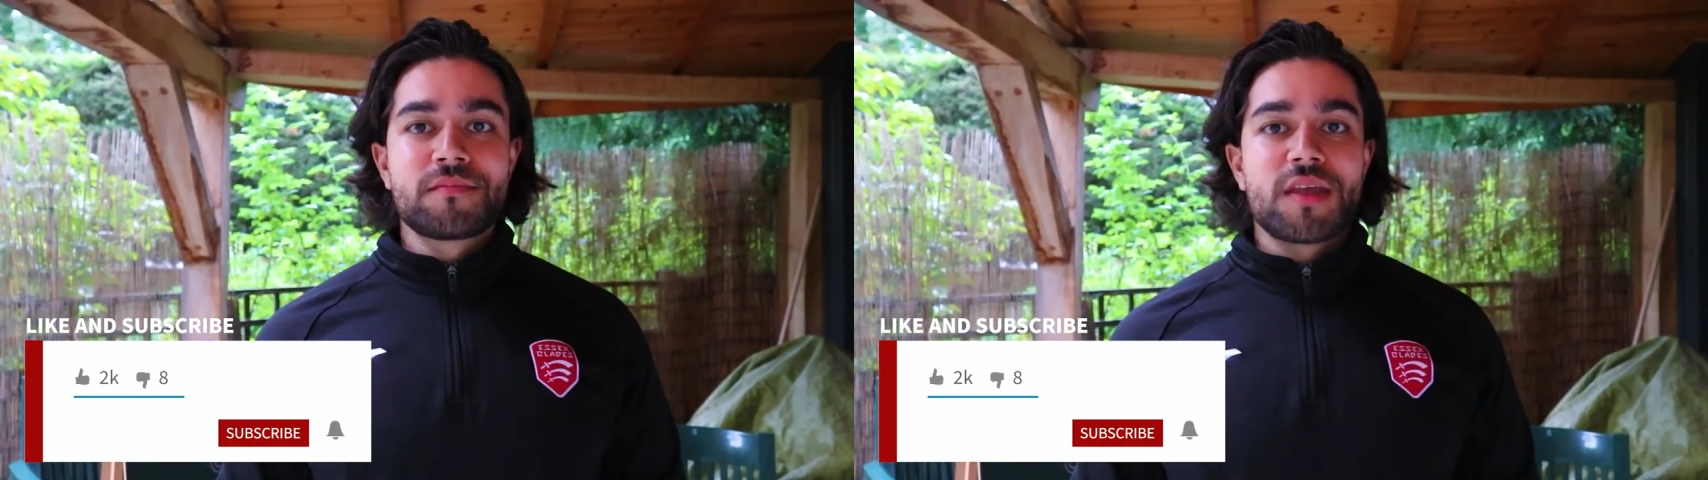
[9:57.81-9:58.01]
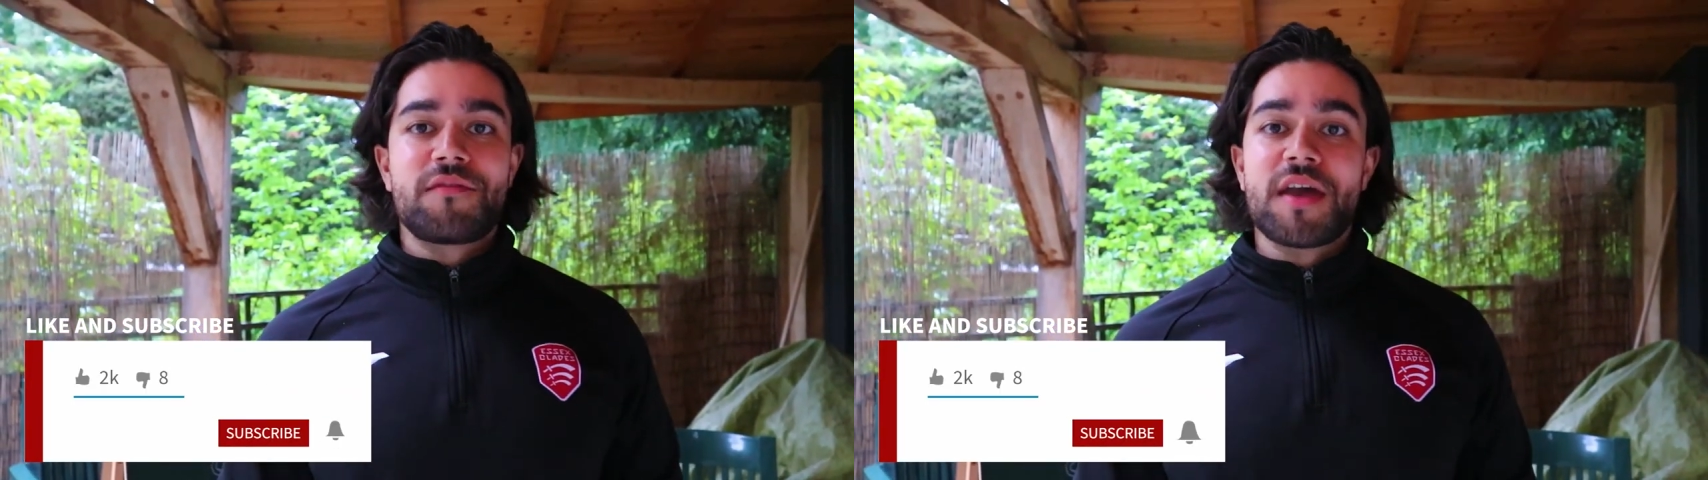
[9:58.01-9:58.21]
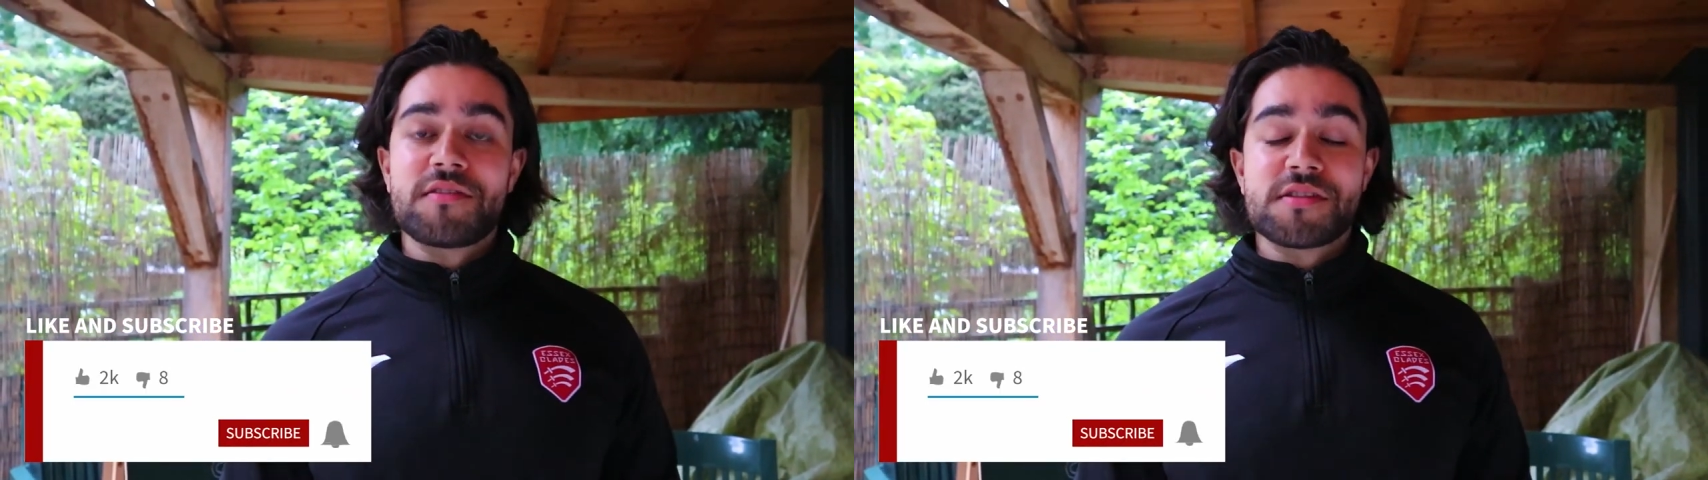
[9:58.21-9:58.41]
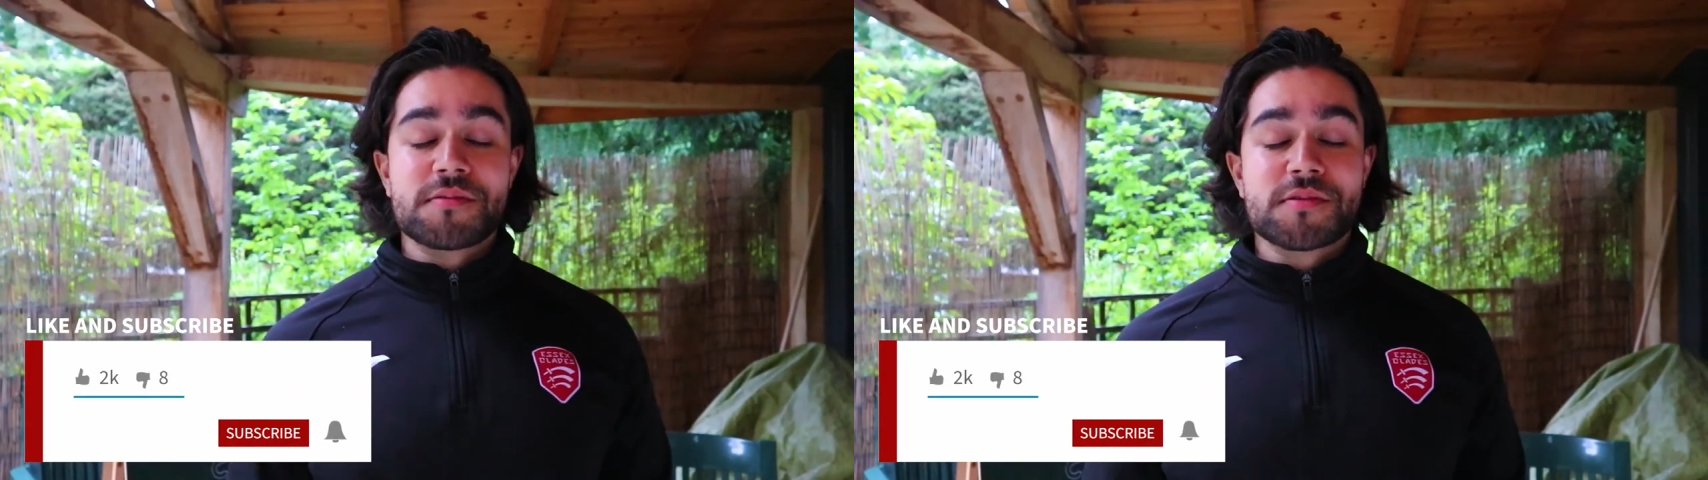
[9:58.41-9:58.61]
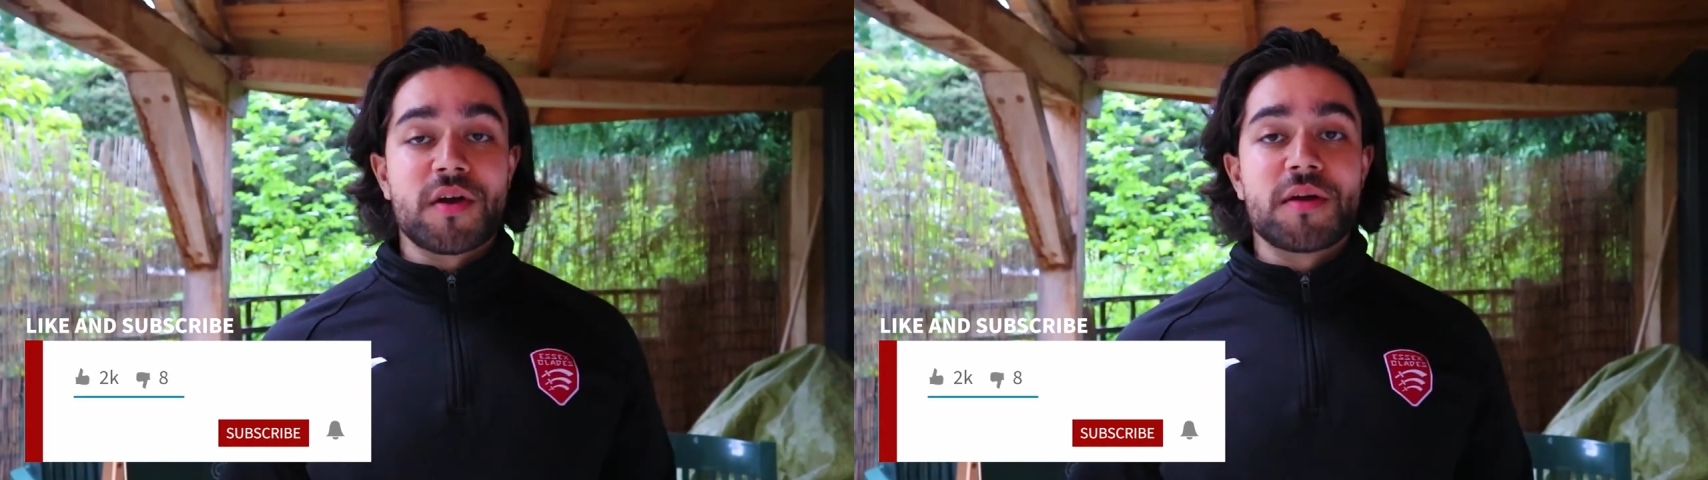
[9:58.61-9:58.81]
If you haven't
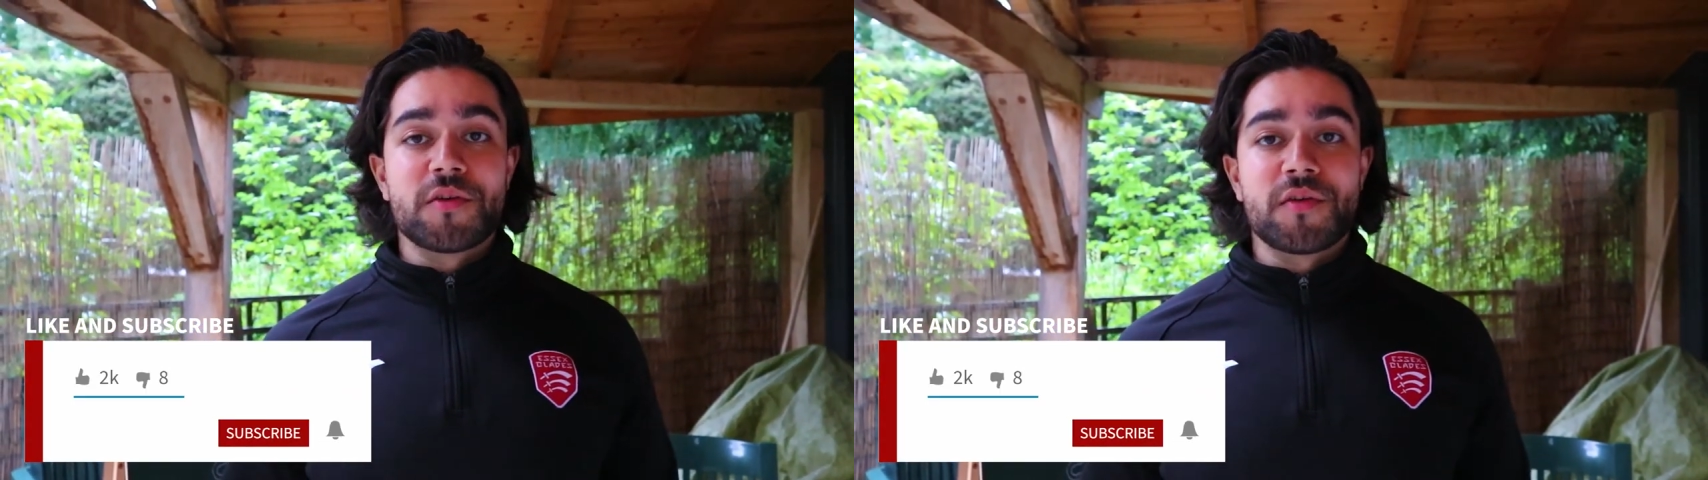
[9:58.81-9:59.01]
subscribed